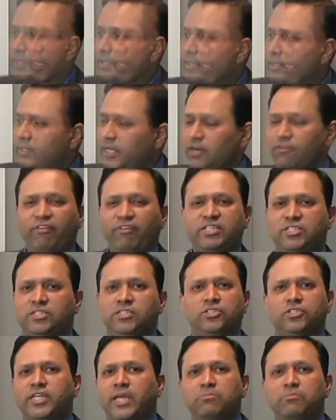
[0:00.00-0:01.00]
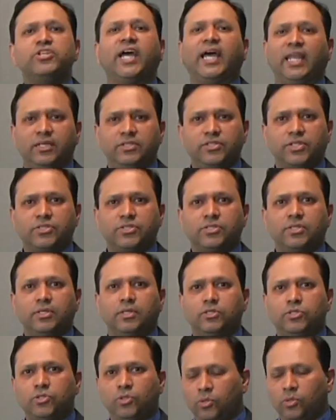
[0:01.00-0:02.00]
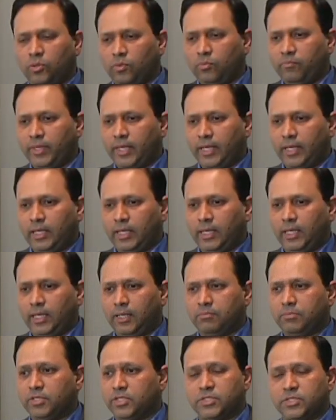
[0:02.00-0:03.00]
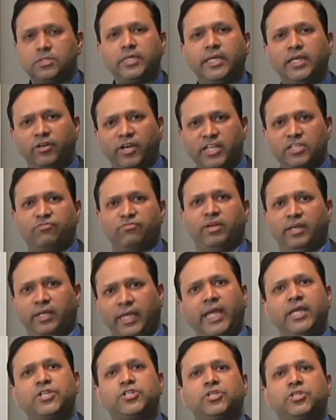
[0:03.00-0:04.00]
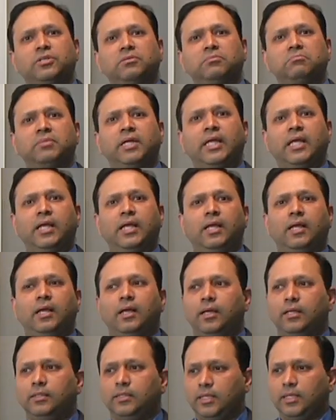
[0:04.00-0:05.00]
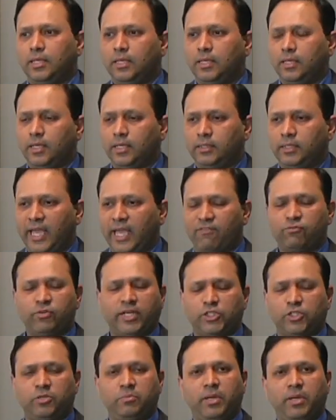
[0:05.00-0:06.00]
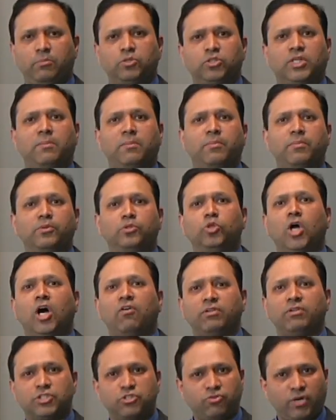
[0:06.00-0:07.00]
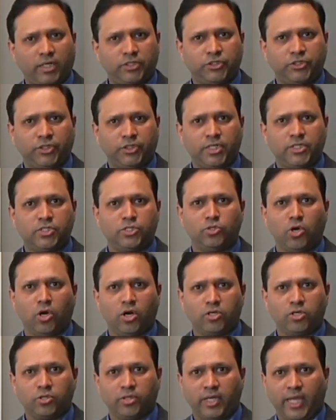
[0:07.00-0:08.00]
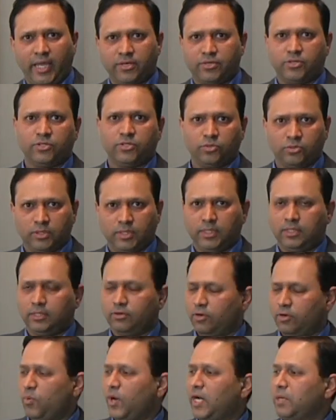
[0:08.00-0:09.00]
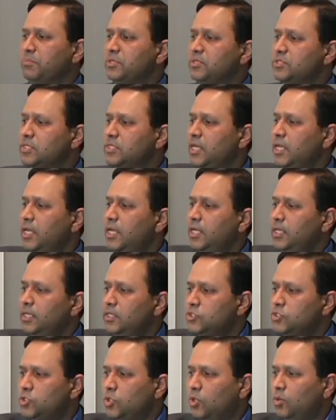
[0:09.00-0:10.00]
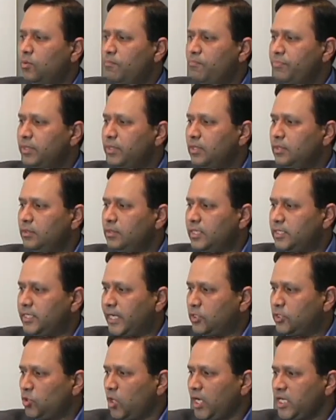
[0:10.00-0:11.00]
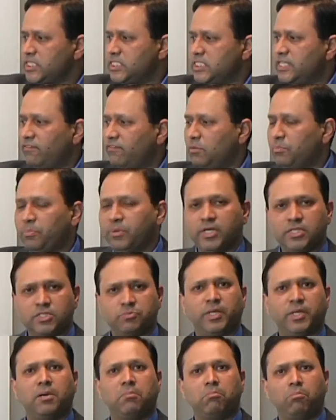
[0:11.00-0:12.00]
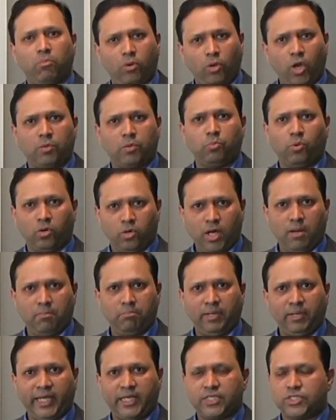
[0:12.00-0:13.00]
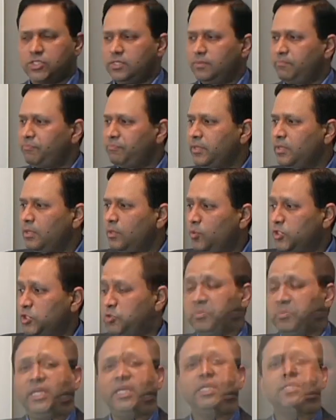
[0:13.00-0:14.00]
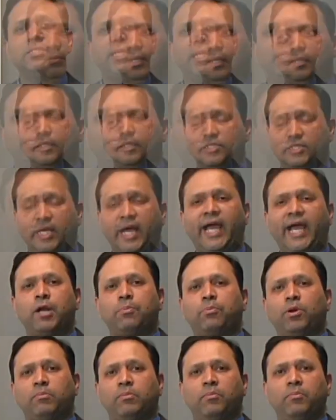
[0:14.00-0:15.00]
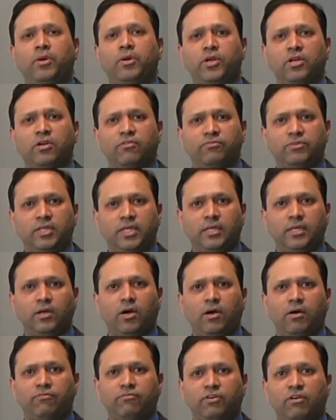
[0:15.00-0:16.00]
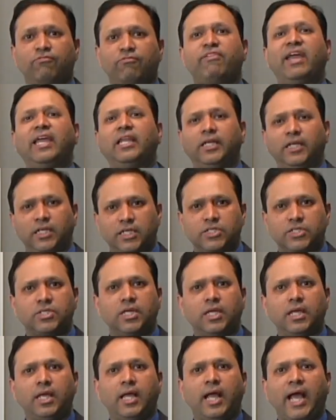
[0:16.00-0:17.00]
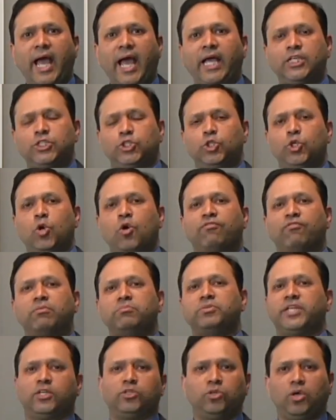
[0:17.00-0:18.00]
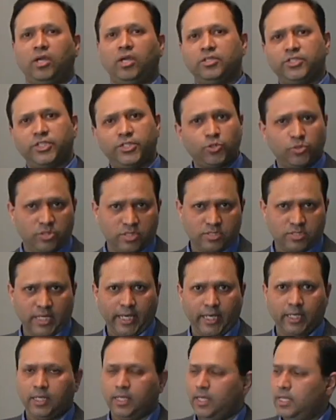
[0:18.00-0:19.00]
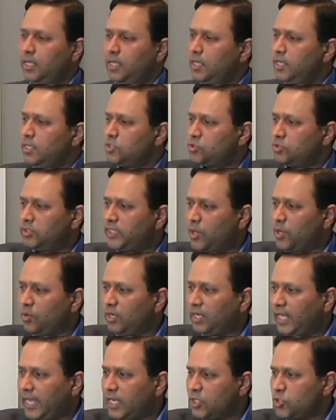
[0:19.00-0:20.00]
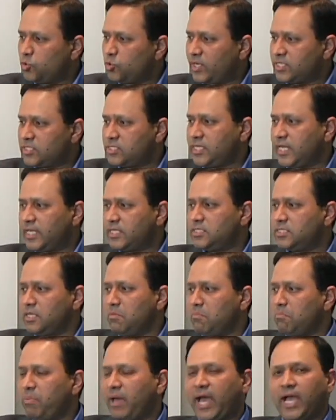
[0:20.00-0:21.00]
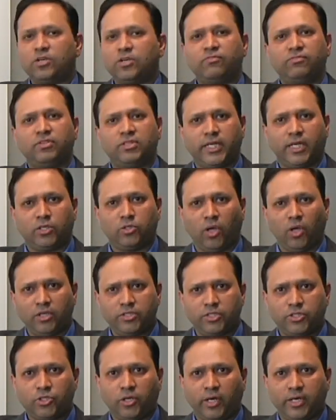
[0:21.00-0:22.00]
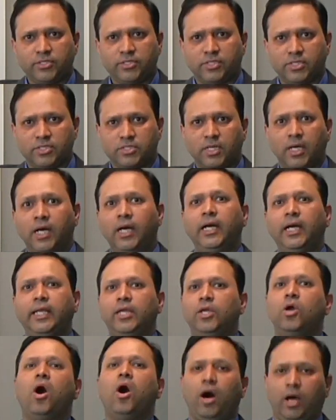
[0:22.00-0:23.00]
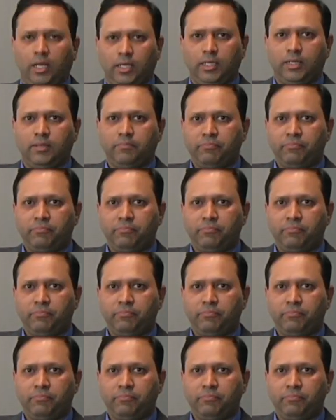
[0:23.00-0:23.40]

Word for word: They are facing the same challenges. So uh, there's increased variation. The, they have to actually be able to come up with novel structures in order to cater to the requirements. So the technology development has become a lot more complex, which means there's a higher probability of, the, of, of failures as you go from technology to design. So they would like to assess the impact of the technology choices early on.